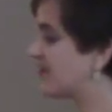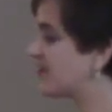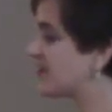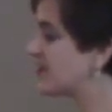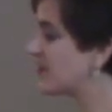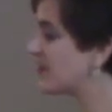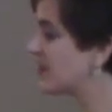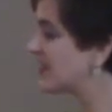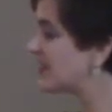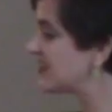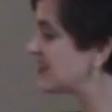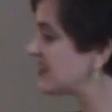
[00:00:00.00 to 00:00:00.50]
So
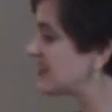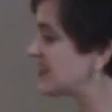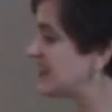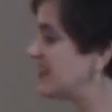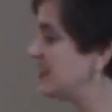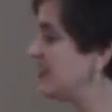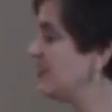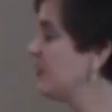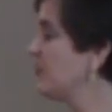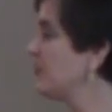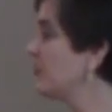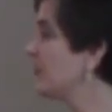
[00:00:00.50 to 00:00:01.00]
the
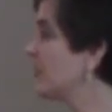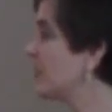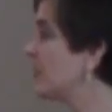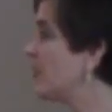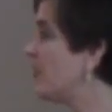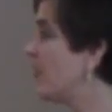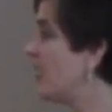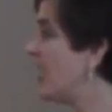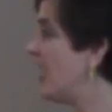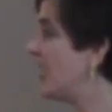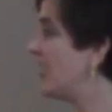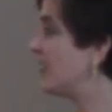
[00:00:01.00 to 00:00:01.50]
skill
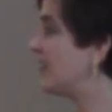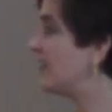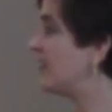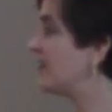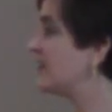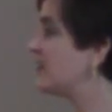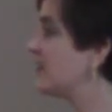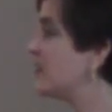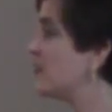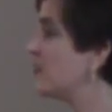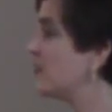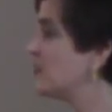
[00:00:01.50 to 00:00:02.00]

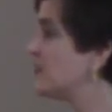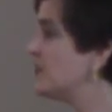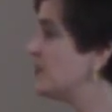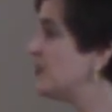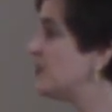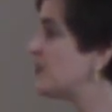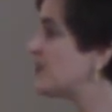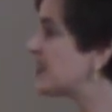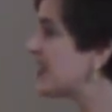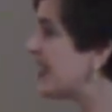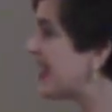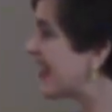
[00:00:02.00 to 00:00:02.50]
required to
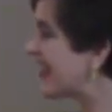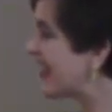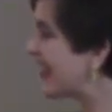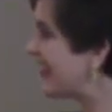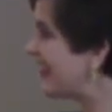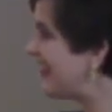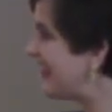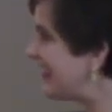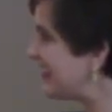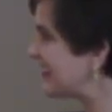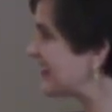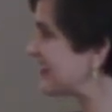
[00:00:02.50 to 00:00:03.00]
produce
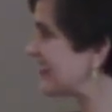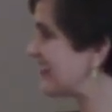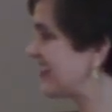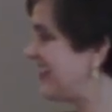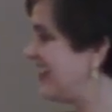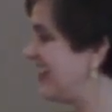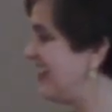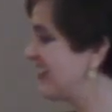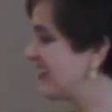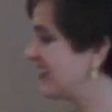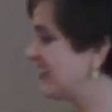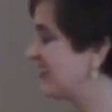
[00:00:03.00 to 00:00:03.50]
this
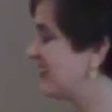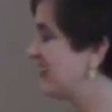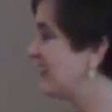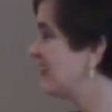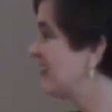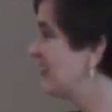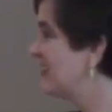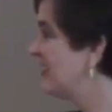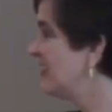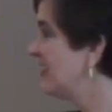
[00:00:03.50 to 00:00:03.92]
color